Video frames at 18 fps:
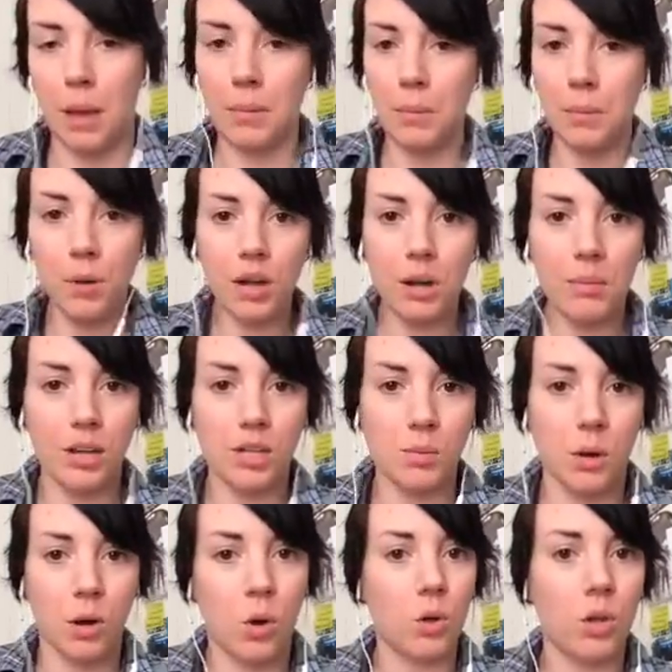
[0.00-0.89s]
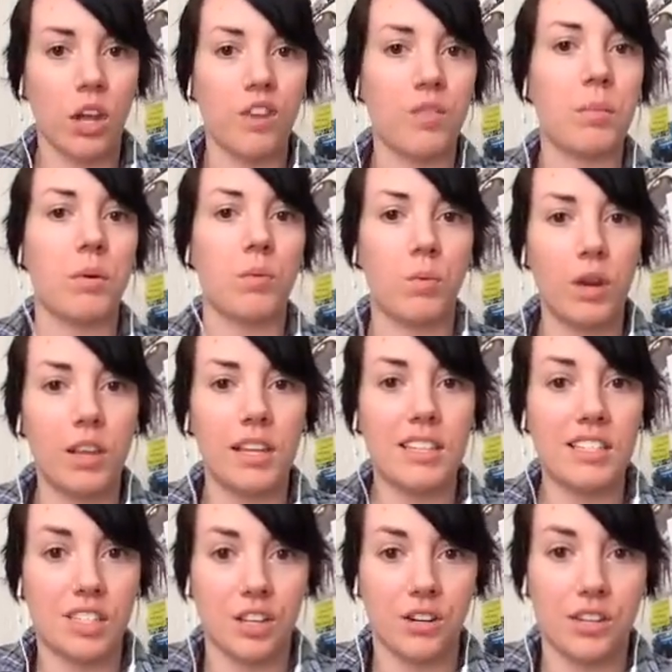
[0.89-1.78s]
pretty much my whole life, but really
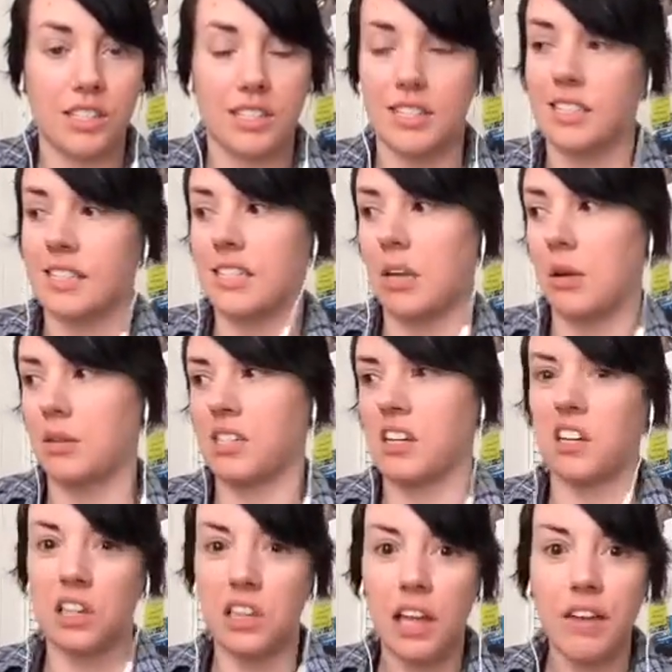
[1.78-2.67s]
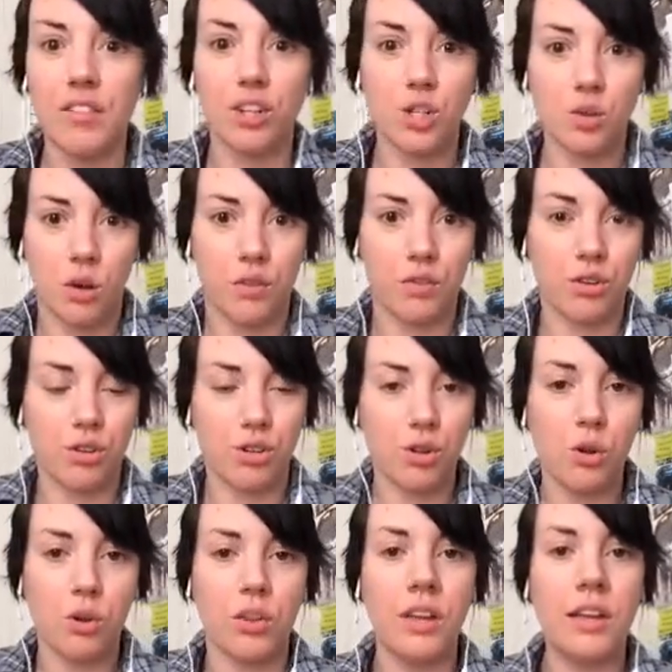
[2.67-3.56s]
seriously since I was 11, 12 years
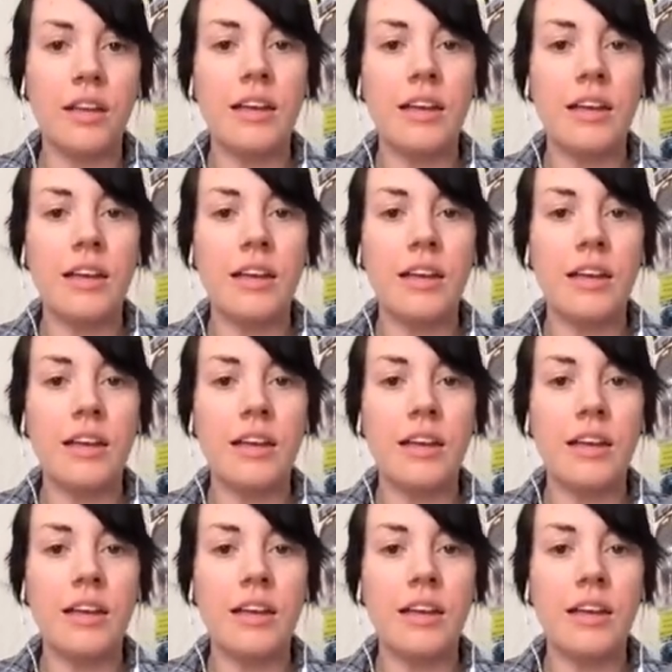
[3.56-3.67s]
old.